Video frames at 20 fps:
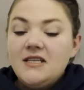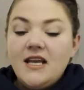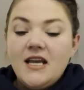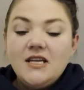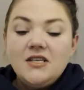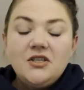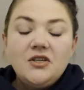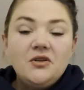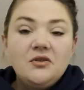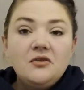
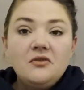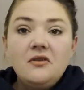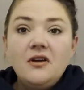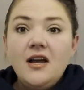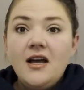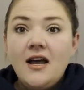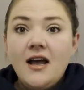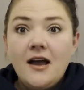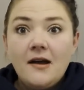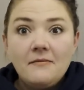Day
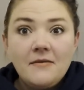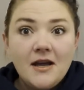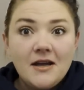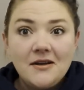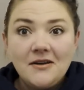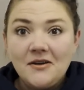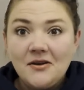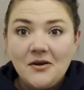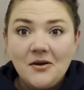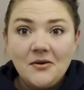two, I'm
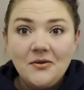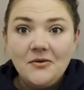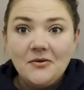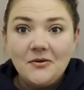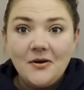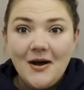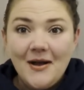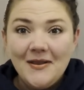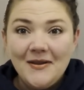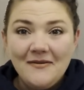not gonna go
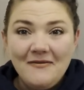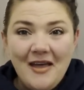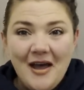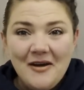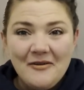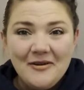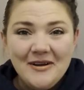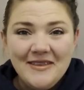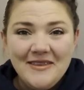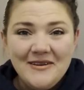through all of
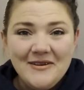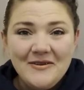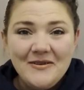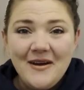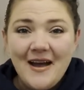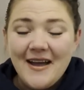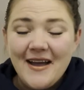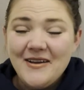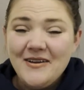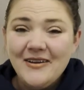that with
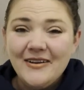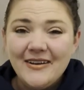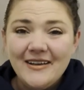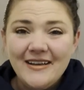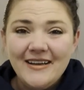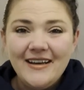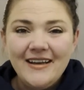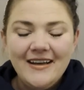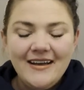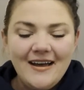you. I
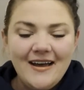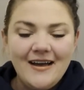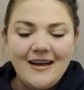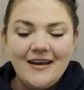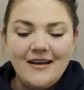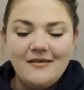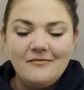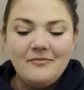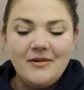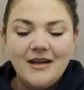could,
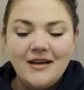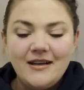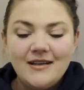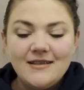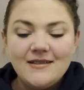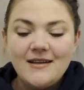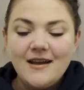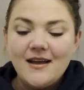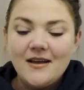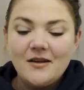um, but
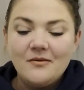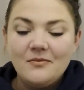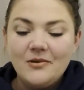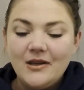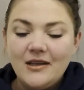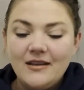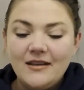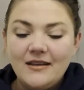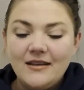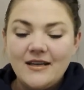it's not
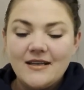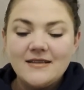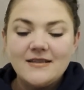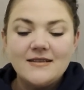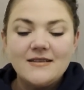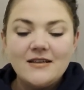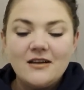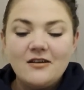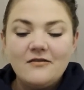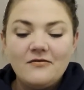completely
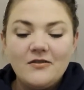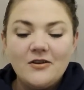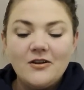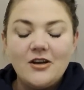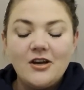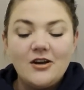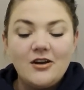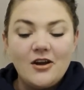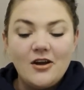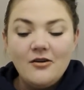necessary for you
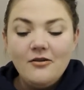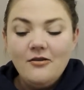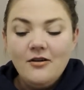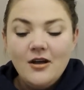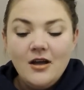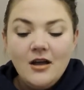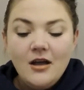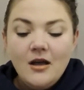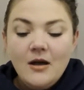to know.